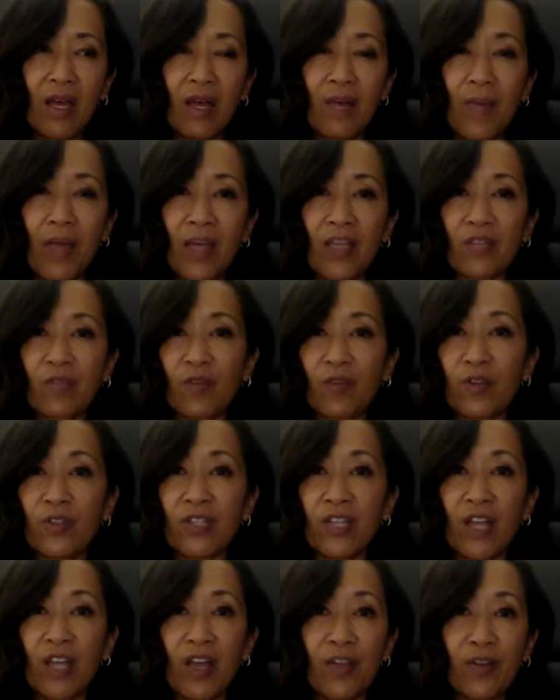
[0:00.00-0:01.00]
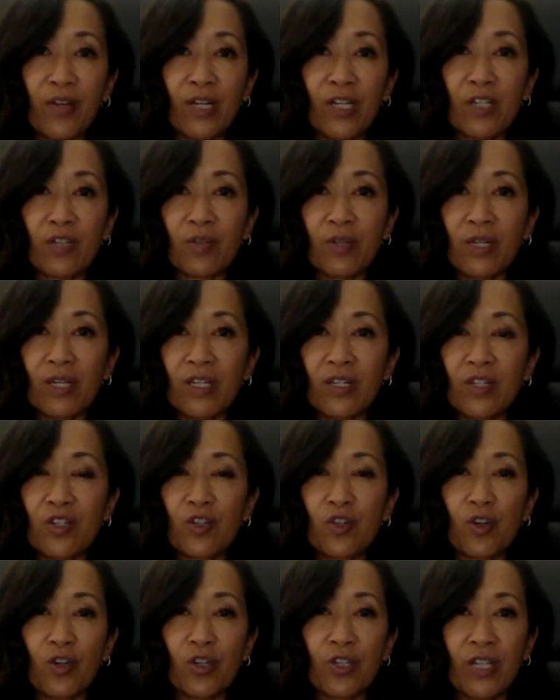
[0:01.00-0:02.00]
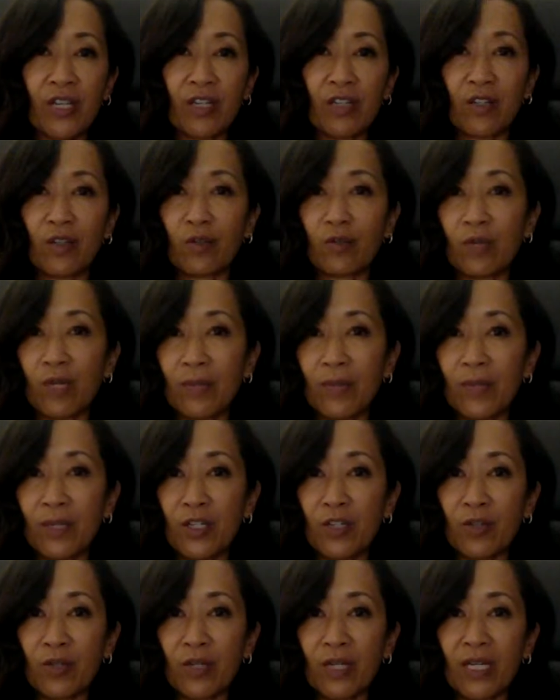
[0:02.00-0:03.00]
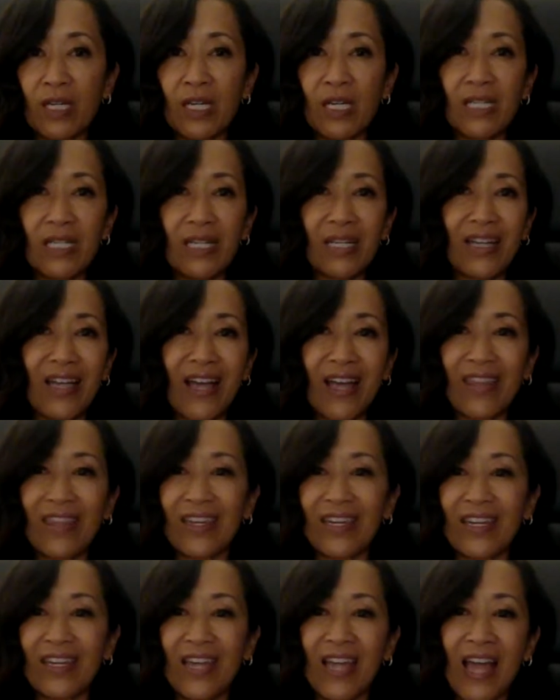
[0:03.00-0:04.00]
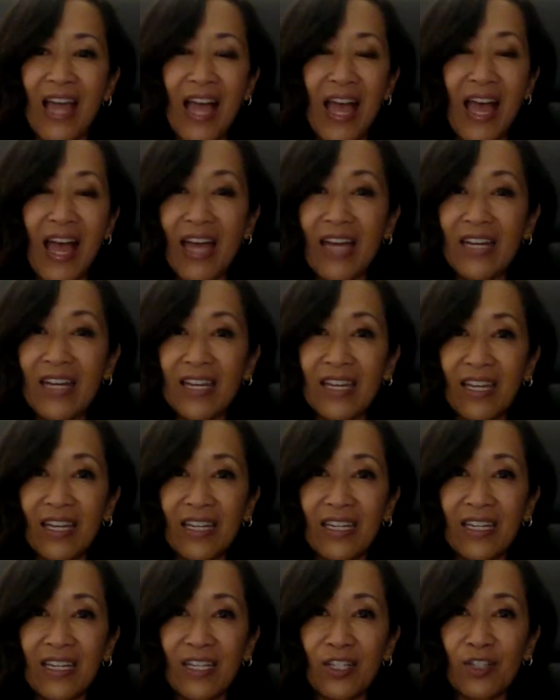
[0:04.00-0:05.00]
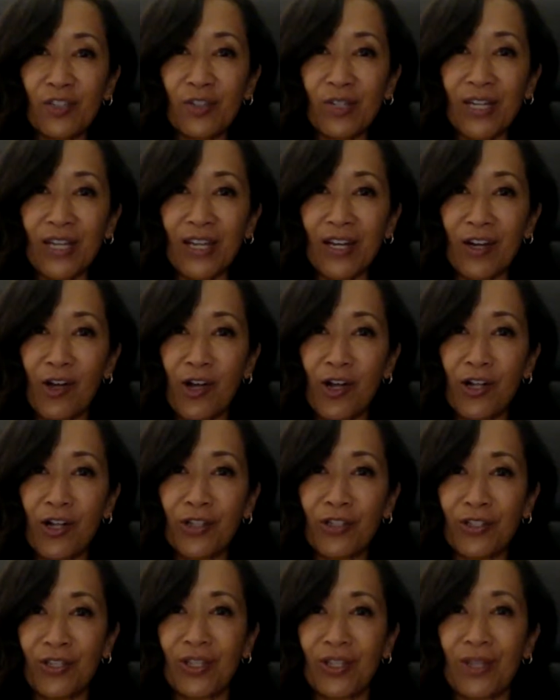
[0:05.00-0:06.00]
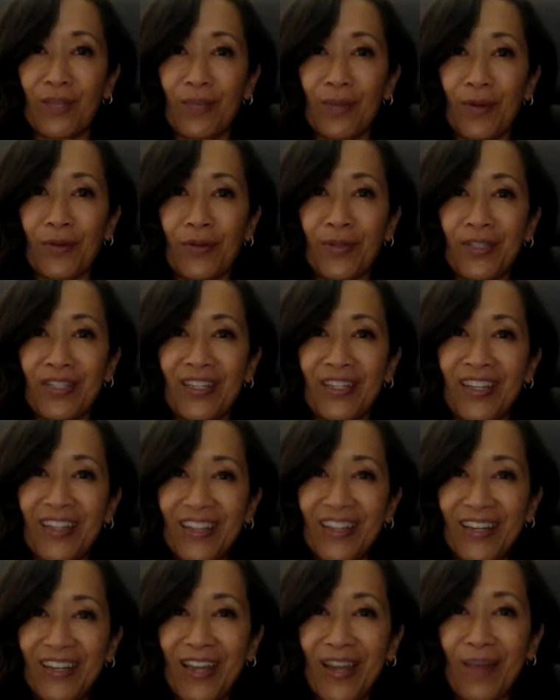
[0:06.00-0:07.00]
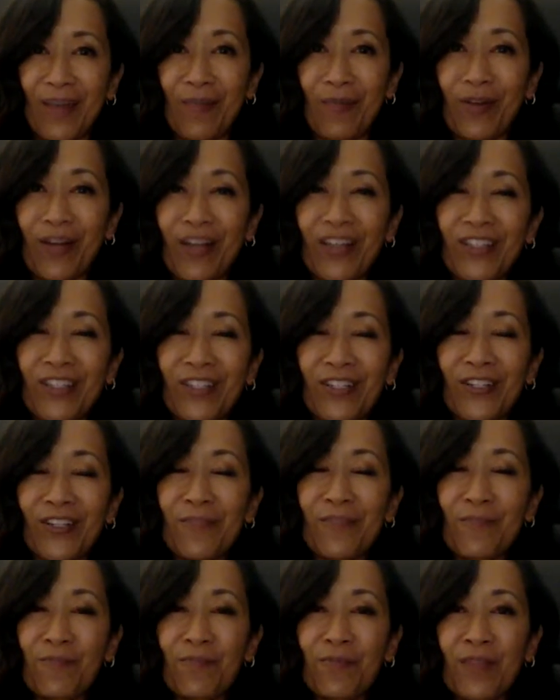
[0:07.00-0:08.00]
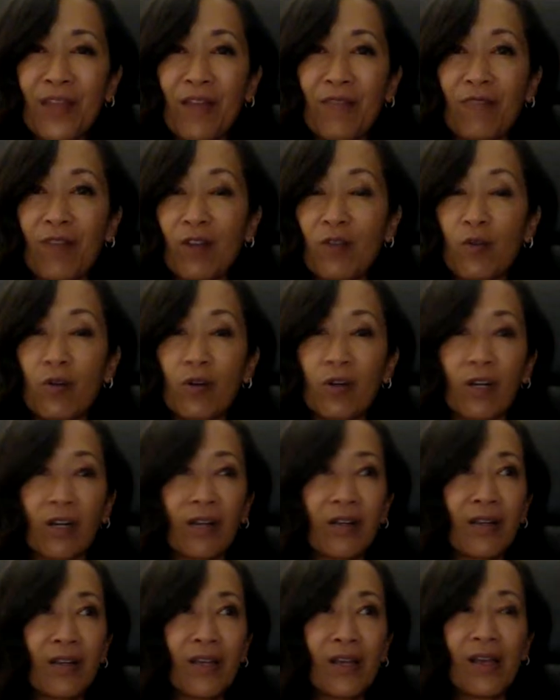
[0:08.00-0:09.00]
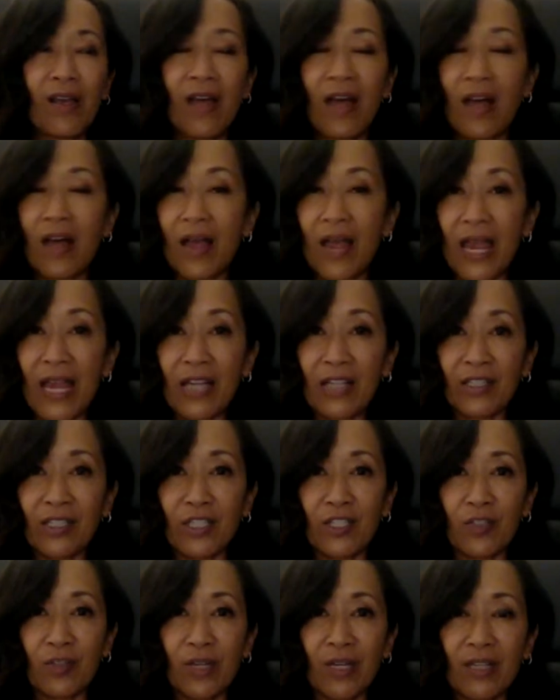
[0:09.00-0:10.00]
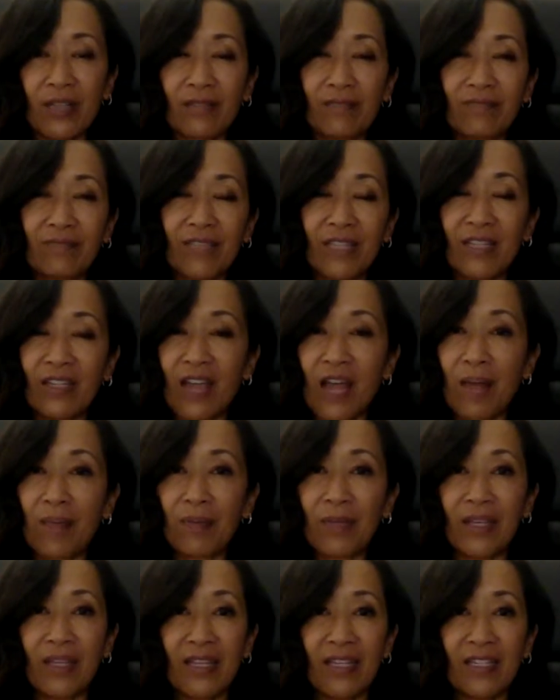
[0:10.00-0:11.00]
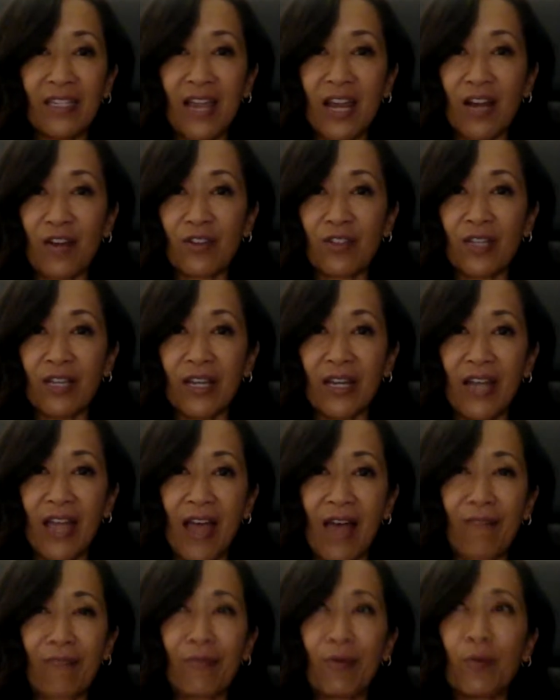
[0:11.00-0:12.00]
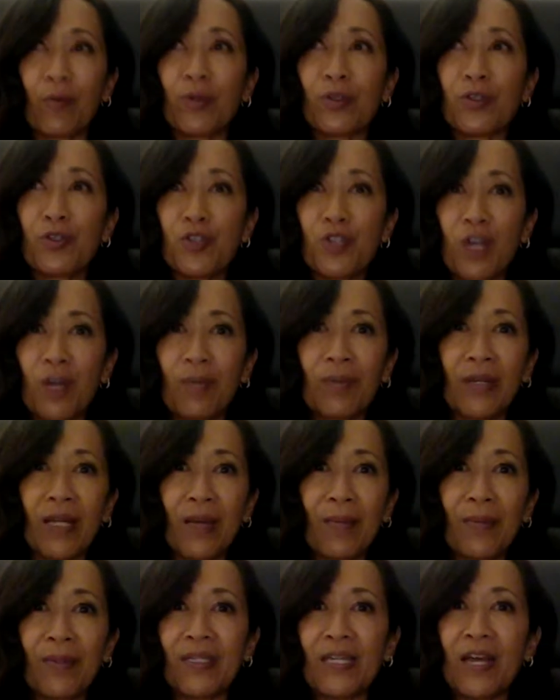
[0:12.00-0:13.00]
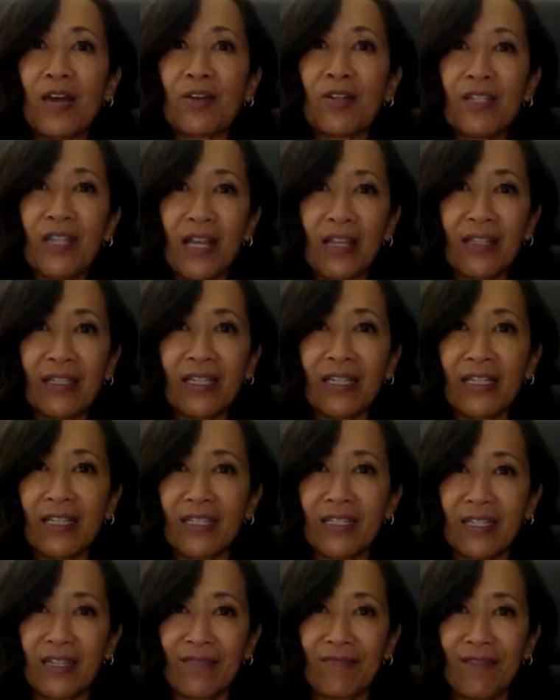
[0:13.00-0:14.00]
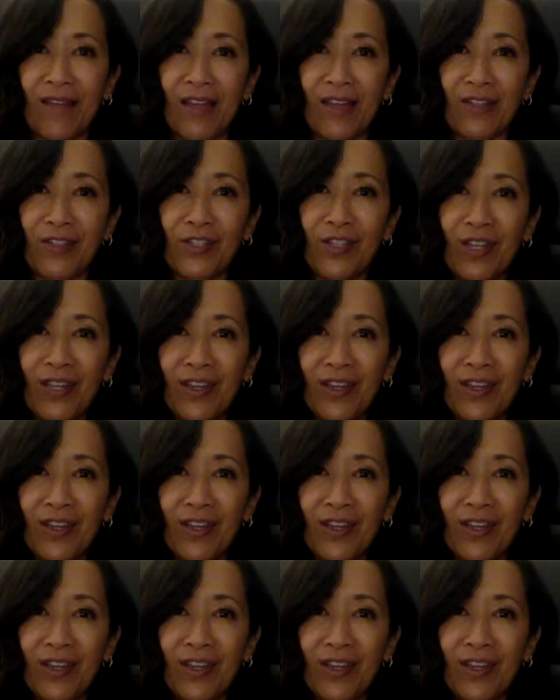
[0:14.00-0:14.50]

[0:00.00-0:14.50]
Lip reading: As far as the other injuries, George Kittle, rib injury. He denied that he had any injury at all in the post-game presser. Fred Warner, ankle injury, did not play the entire second half, but was jumping up and down, yelling at his defense